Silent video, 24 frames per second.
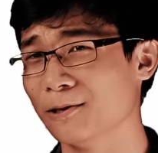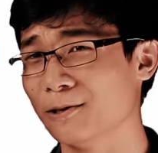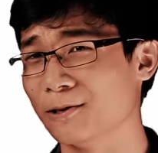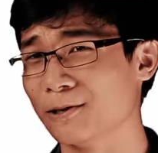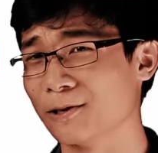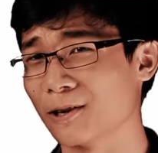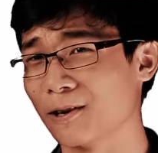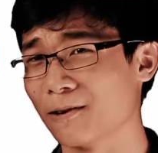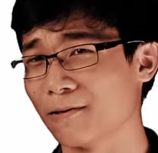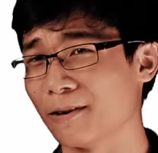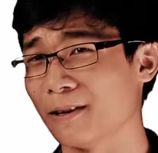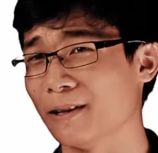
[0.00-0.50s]

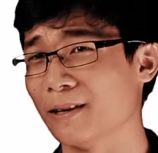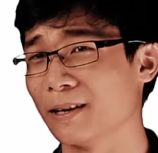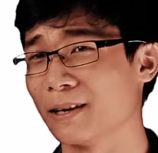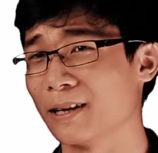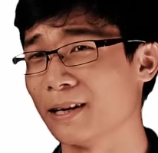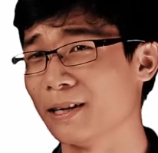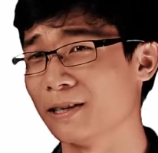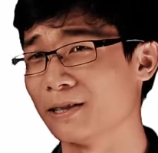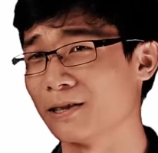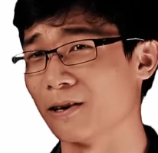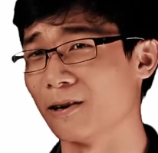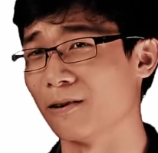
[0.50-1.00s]
solve in the
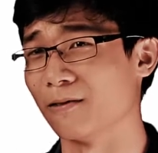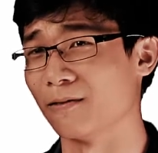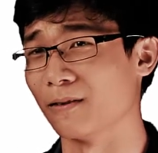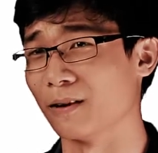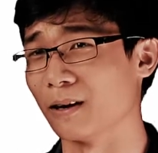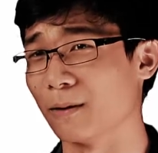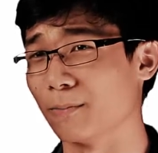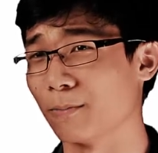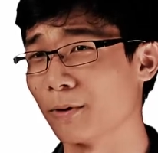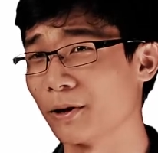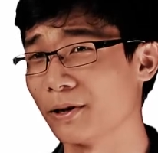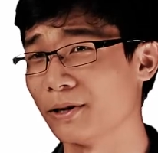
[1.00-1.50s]
case of
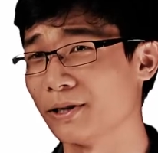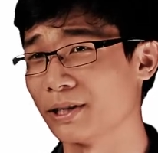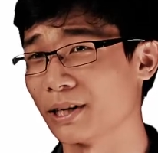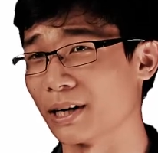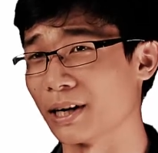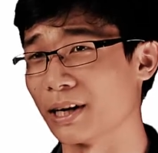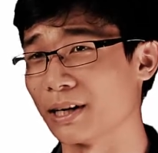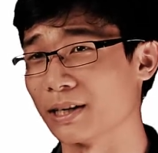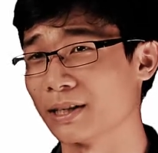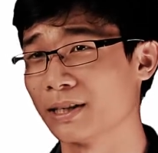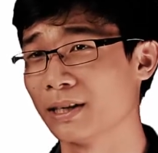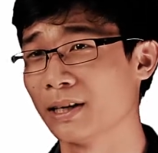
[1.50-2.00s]
a point
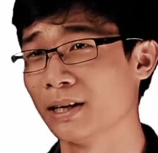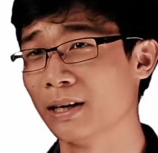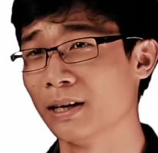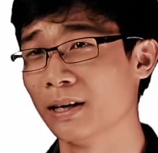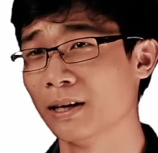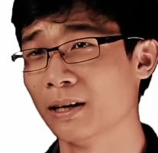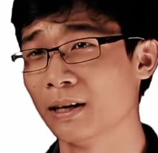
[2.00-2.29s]
charge,